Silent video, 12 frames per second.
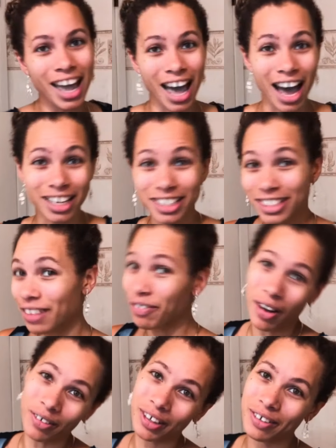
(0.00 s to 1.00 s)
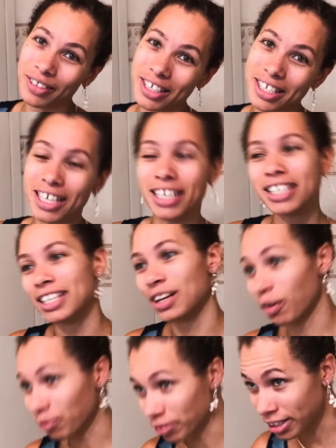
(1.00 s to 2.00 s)
for styling time, about
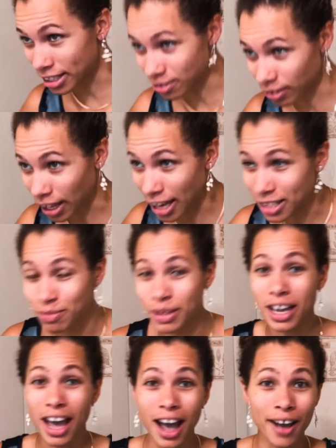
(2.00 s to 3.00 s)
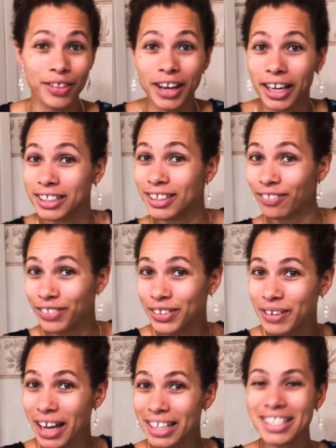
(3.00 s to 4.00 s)
25 minutes to get this all done.
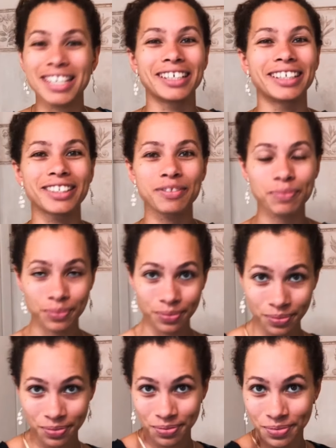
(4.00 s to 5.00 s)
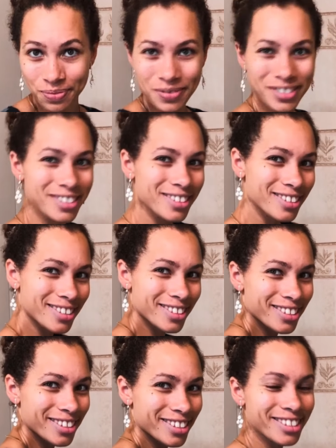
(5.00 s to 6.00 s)
I love how it looks. I was able to
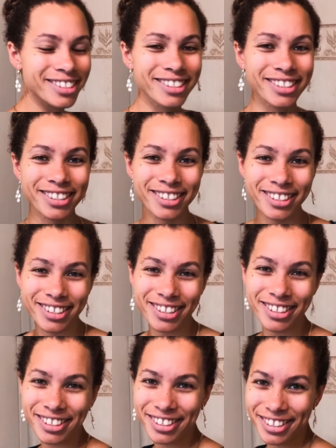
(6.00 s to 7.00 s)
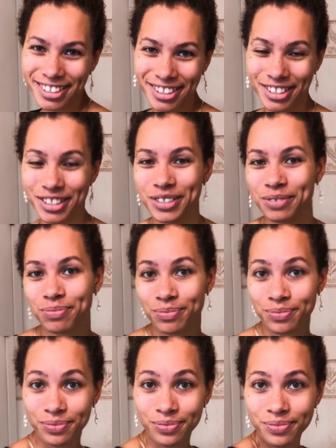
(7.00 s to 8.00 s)
sleep in it and it still turned out great the
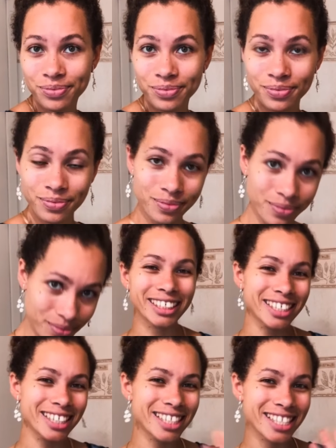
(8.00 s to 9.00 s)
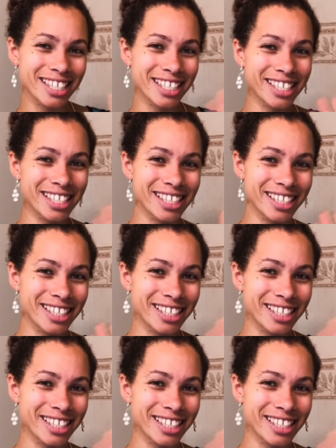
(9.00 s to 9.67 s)
next day. Thanks for watching.